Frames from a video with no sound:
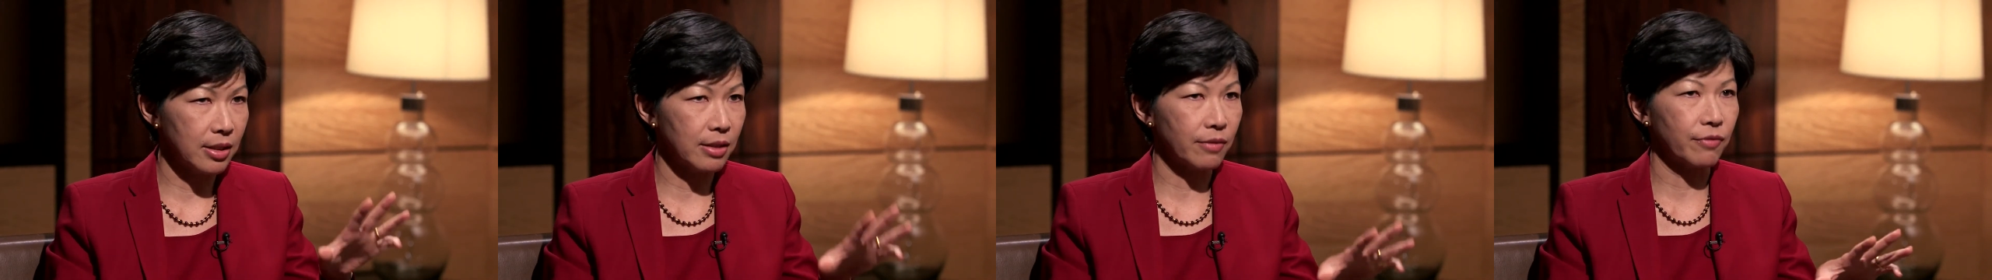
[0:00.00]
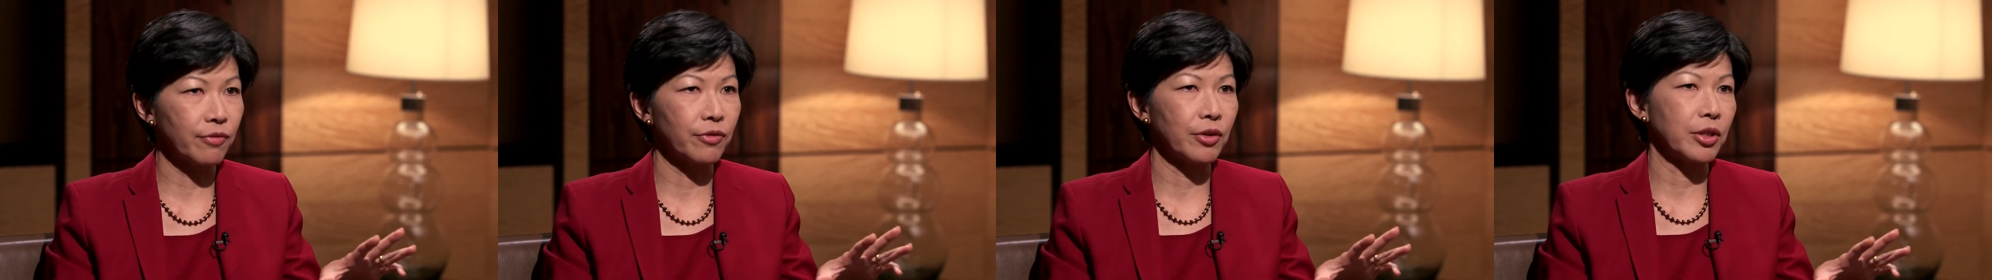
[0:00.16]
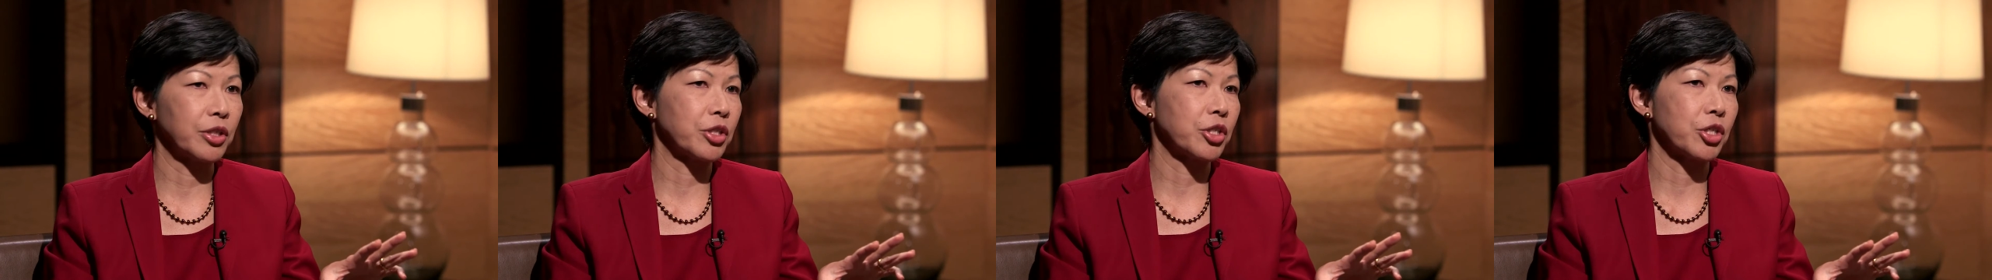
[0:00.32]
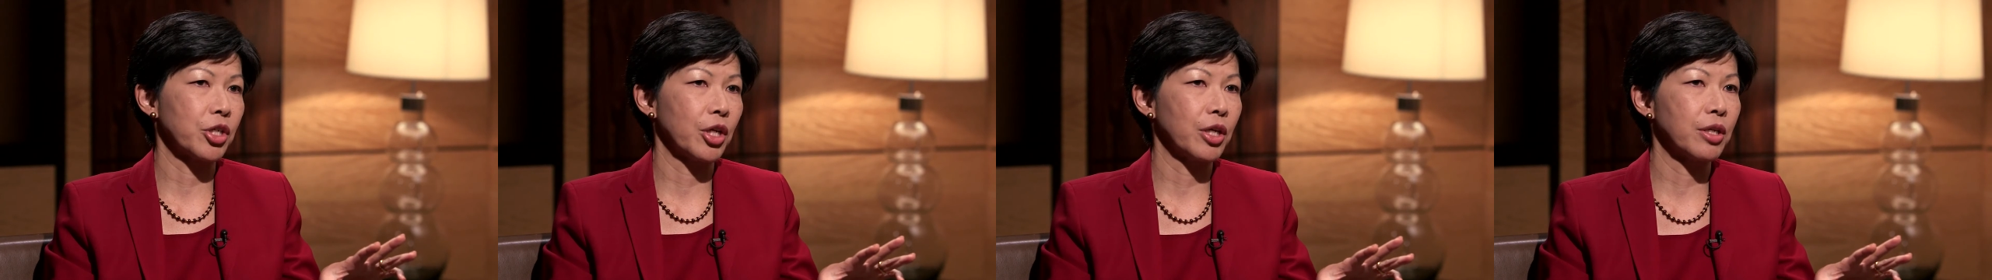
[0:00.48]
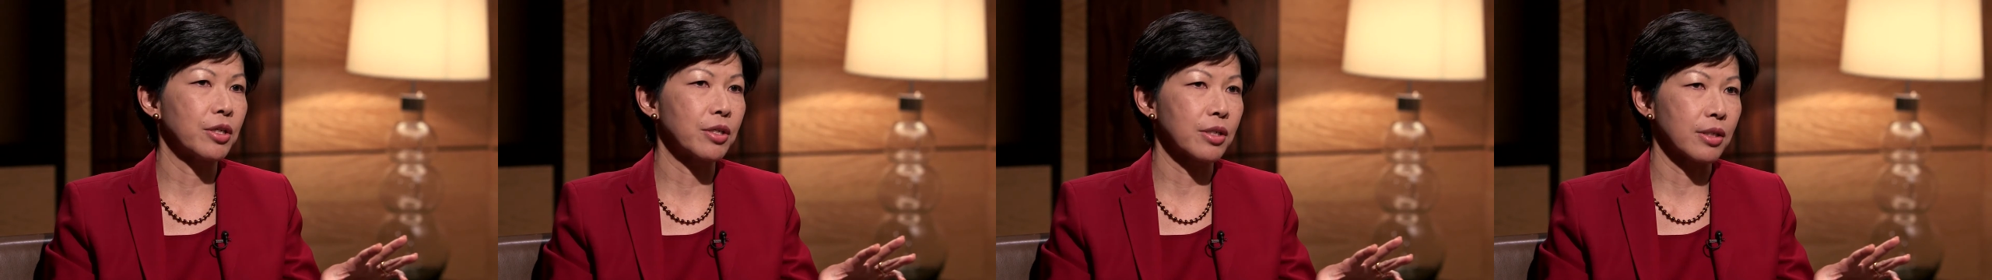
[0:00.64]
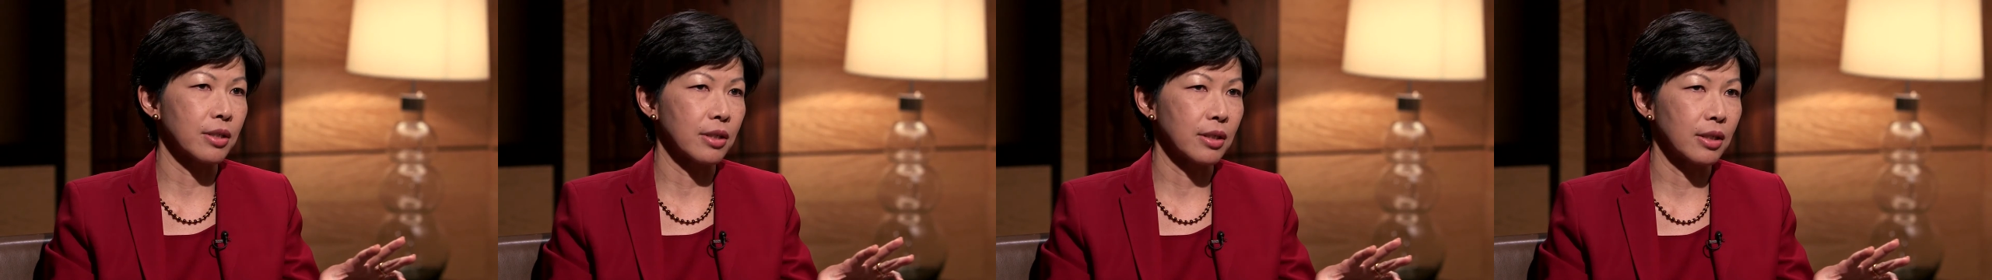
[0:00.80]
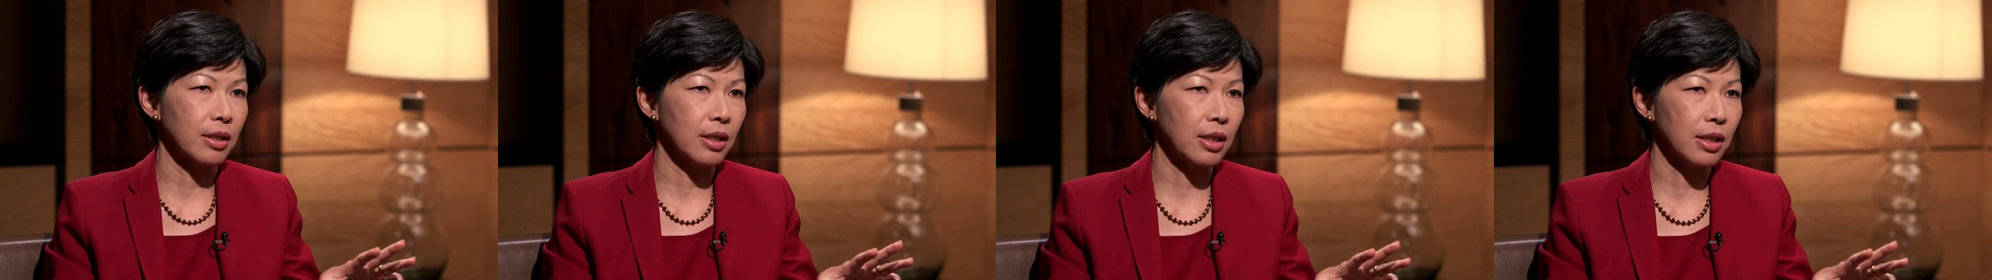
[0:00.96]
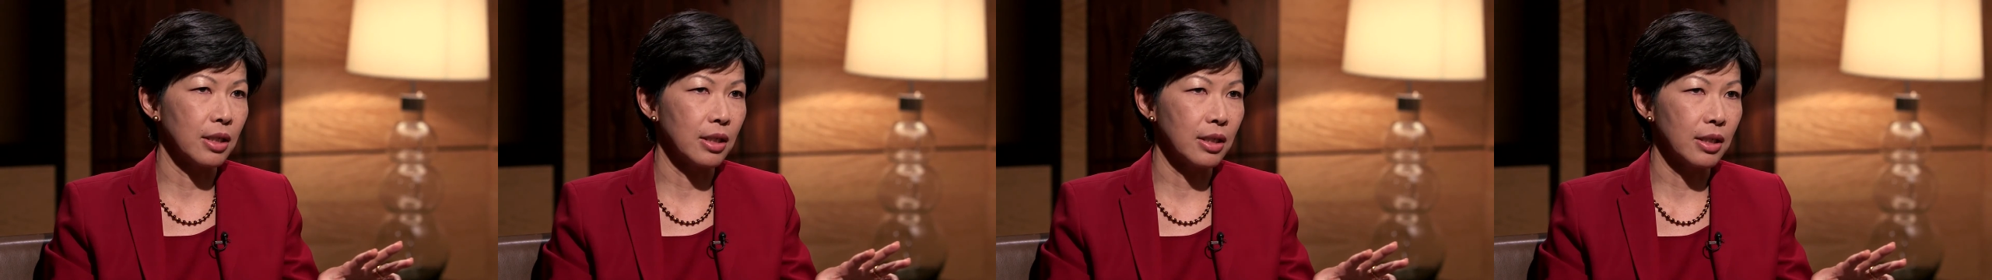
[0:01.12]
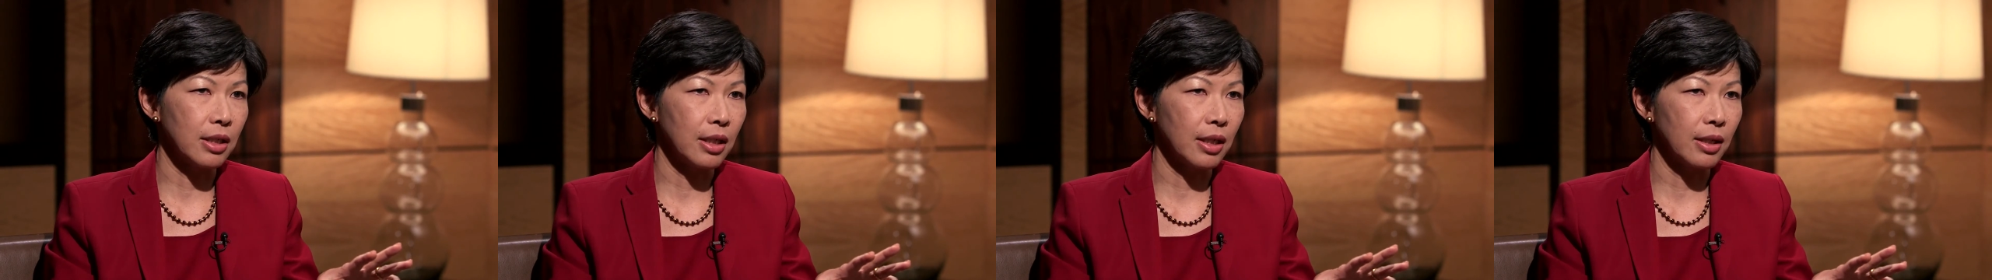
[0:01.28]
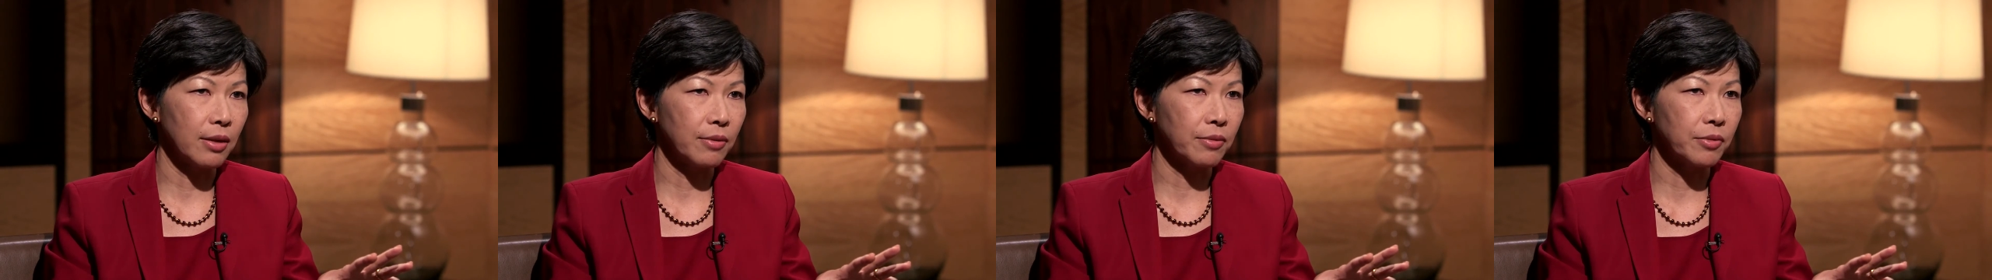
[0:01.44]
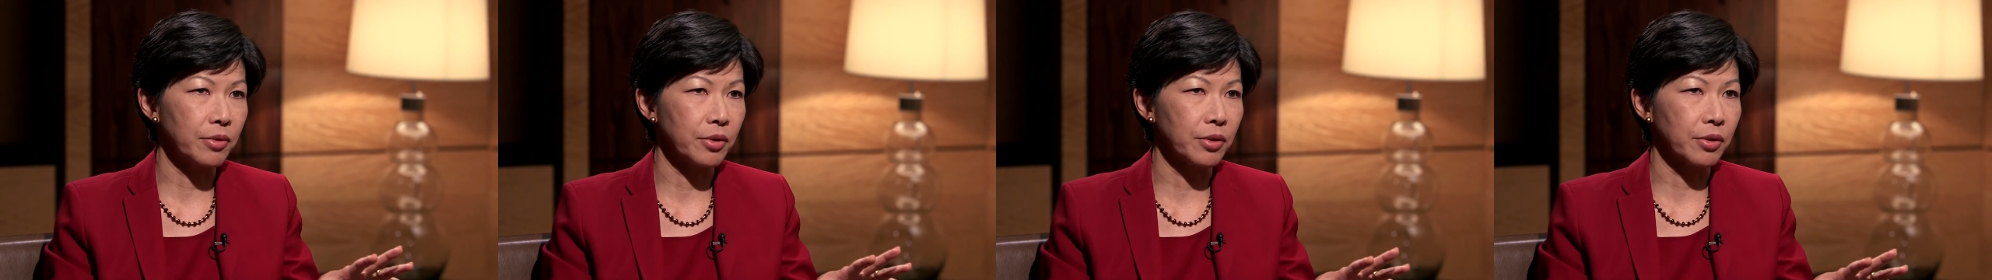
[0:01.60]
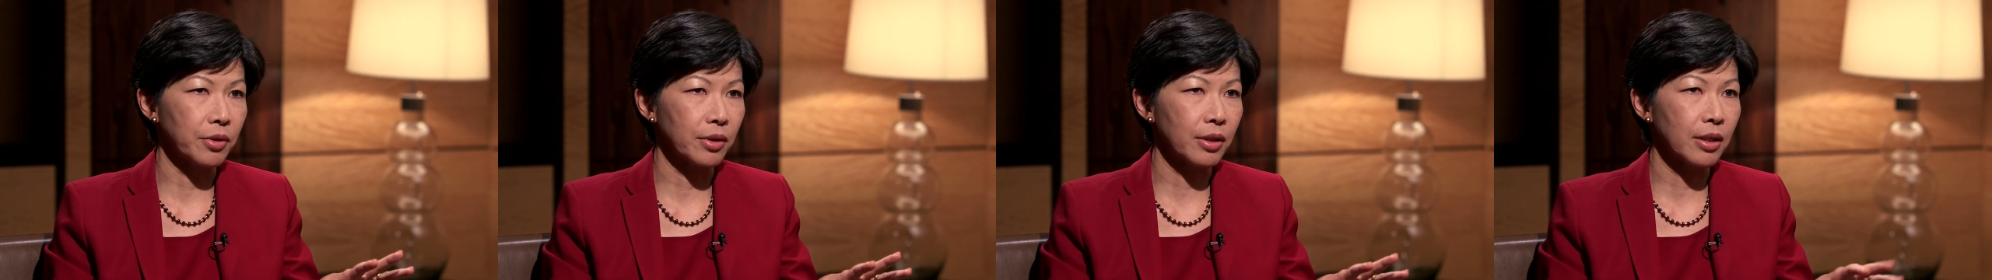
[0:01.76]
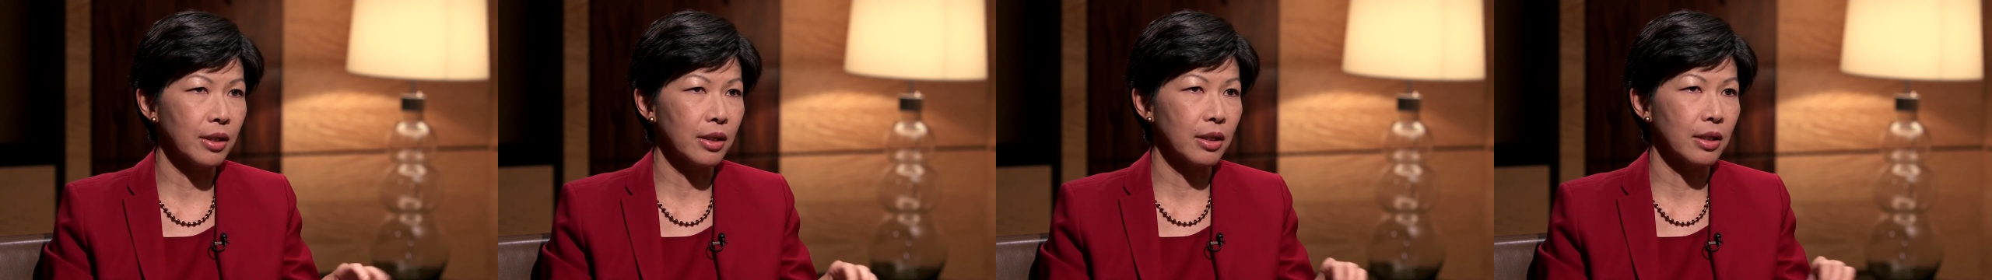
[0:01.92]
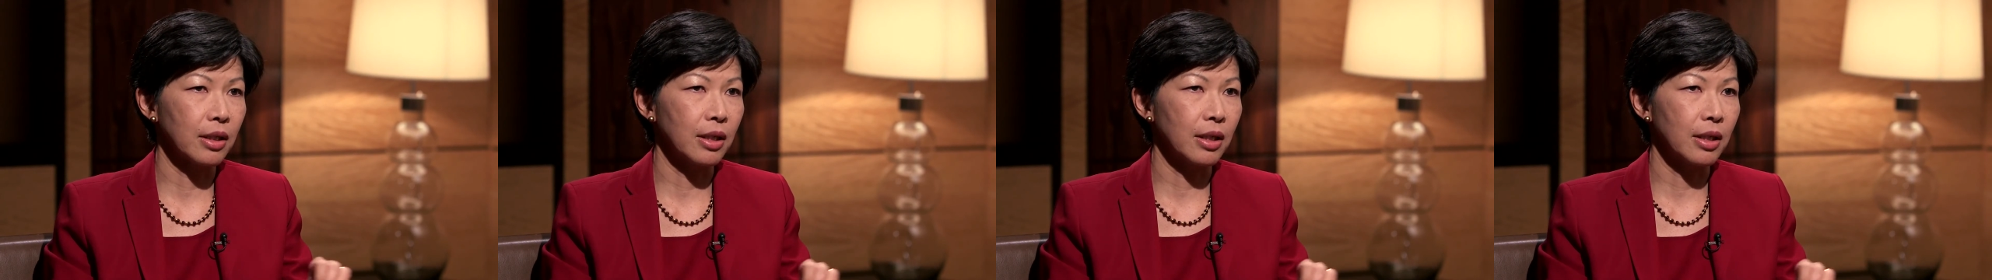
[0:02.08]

differentiation uh, at work.